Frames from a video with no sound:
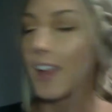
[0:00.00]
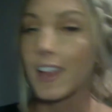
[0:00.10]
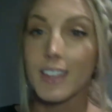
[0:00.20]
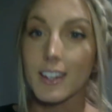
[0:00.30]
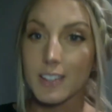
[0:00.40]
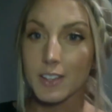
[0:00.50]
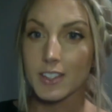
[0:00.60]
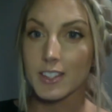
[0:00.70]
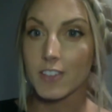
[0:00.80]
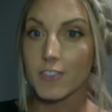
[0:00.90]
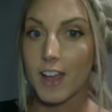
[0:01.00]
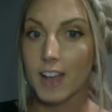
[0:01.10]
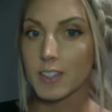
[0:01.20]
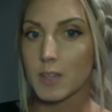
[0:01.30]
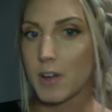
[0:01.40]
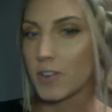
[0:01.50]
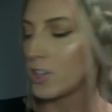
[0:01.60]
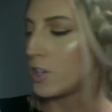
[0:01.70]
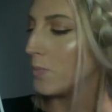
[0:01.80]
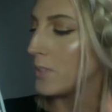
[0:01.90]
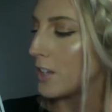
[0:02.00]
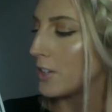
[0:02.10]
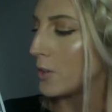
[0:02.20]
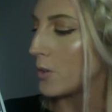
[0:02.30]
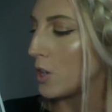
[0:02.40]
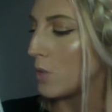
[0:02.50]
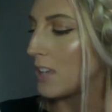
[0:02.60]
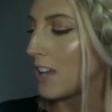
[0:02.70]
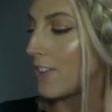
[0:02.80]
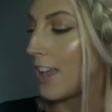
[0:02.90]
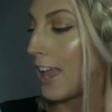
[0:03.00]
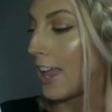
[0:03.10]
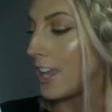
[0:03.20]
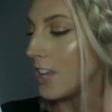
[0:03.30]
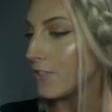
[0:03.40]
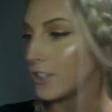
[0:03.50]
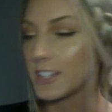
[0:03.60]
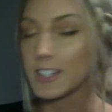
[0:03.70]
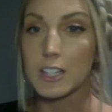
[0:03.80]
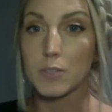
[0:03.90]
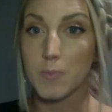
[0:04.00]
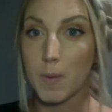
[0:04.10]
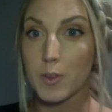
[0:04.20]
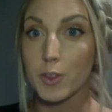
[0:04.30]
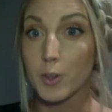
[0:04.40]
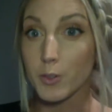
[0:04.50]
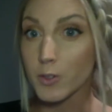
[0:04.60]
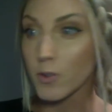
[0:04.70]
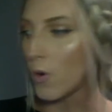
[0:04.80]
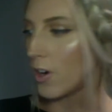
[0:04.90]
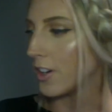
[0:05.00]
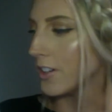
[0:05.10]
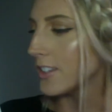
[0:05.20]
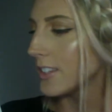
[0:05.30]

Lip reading: then it tells us the facts about cubes. So cubes have 8 vertices. Remember, those are corners.